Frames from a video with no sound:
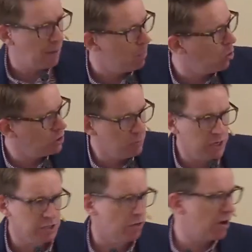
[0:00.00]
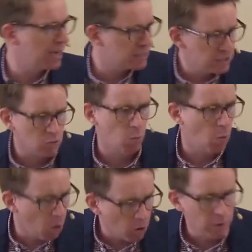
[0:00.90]
that a monument is erected to
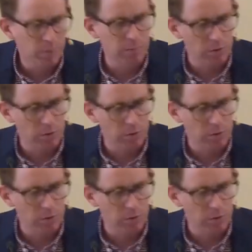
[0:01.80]
warn the